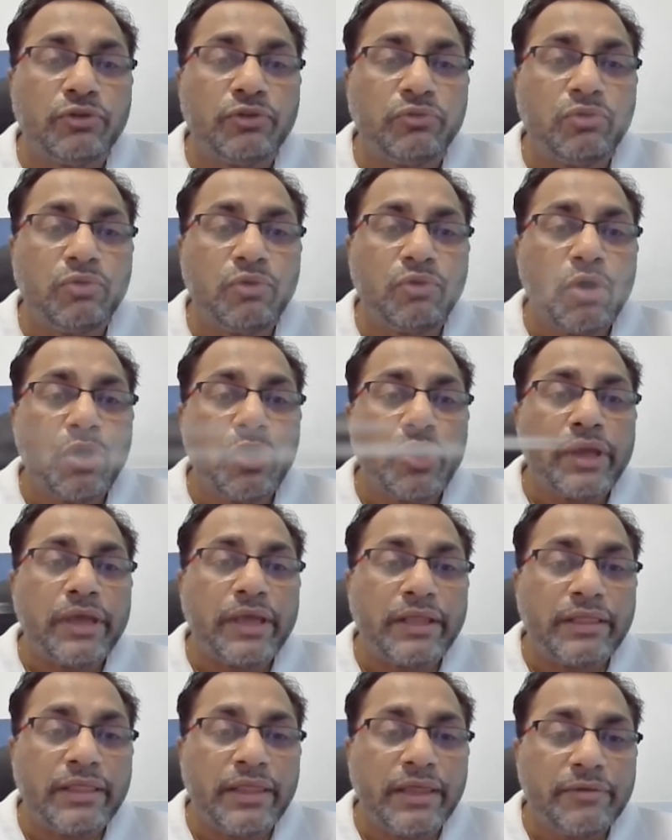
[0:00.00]
you
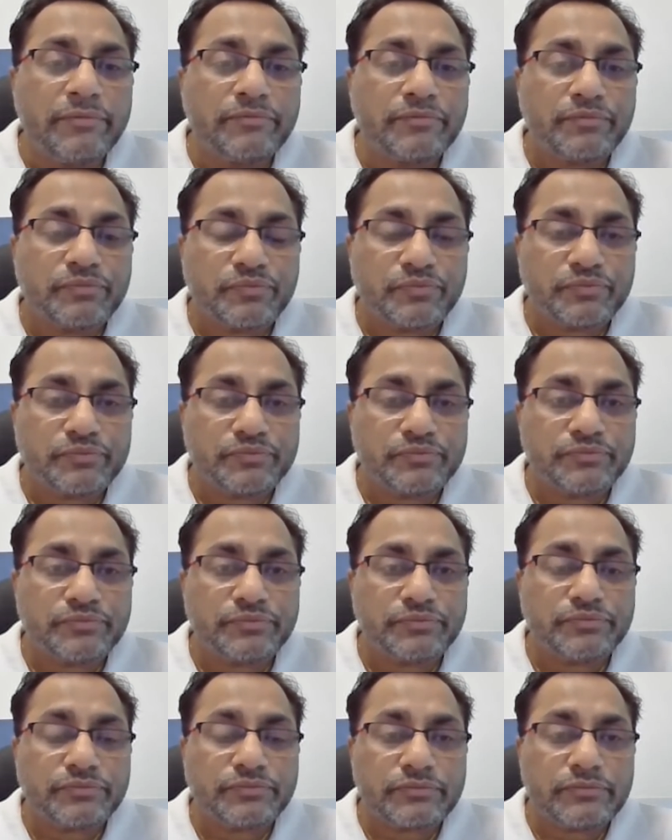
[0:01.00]
in the
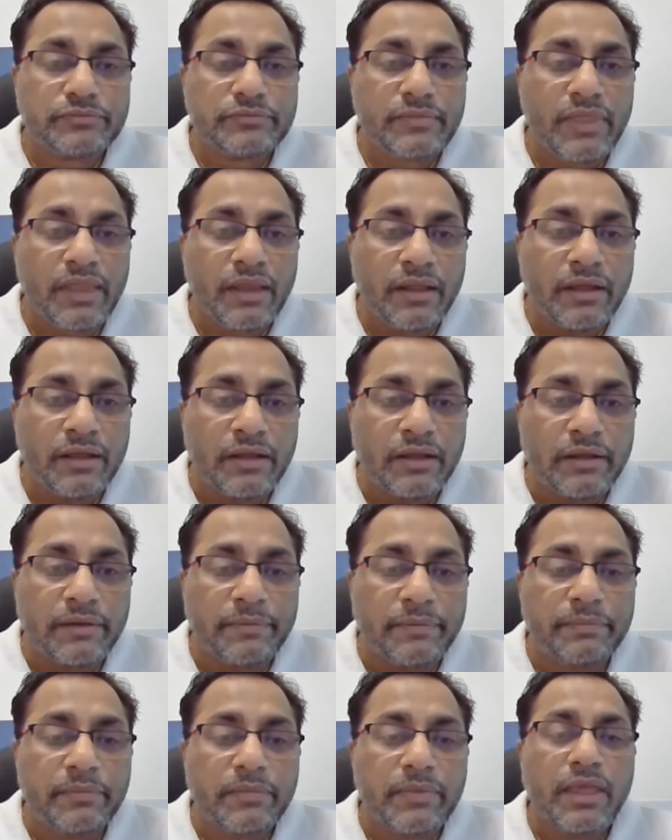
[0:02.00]
uh,
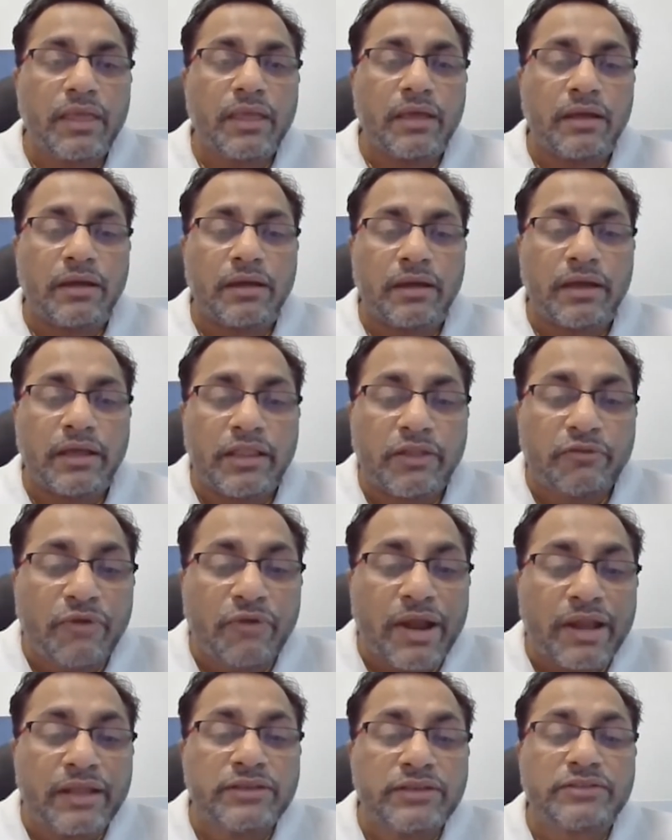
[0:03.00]
in the
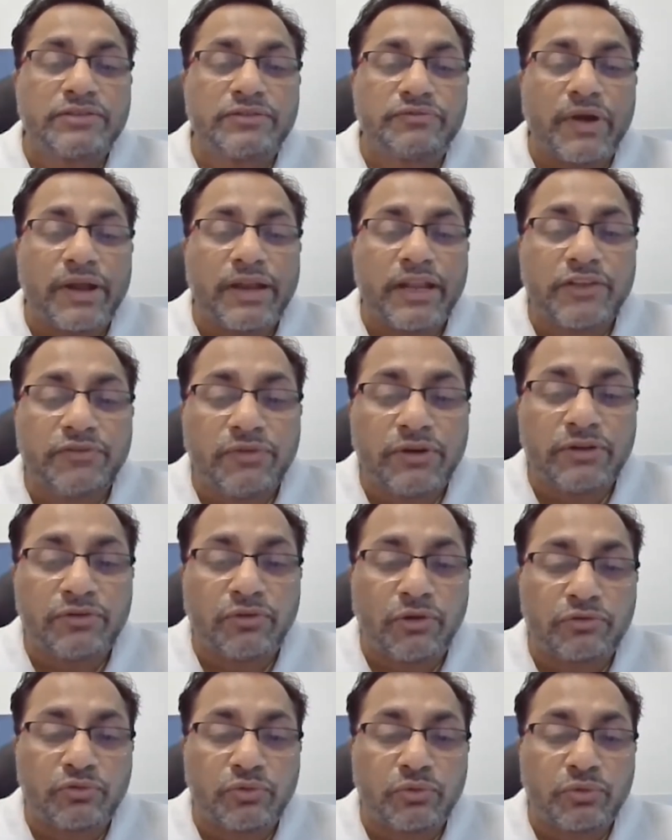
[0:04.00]
finance fields
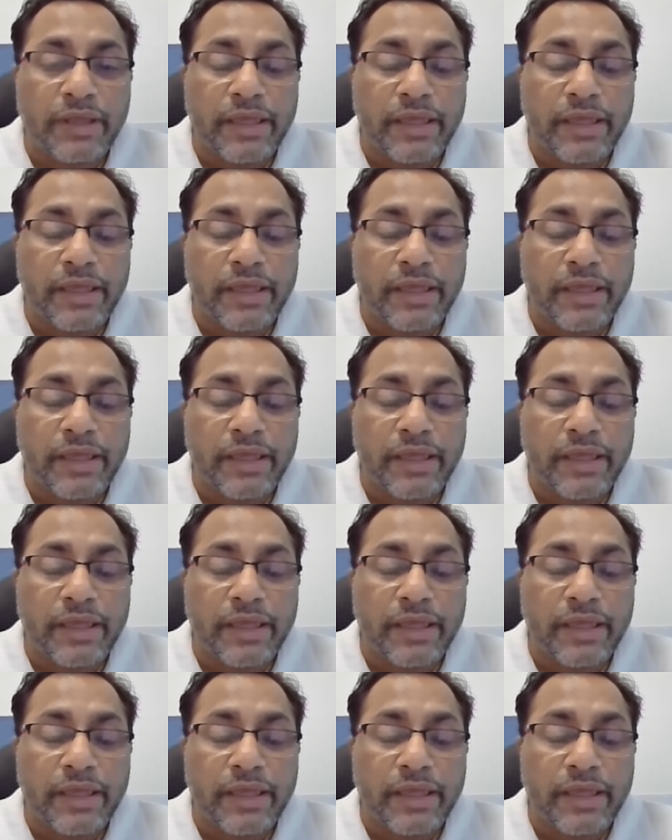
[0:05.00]
also.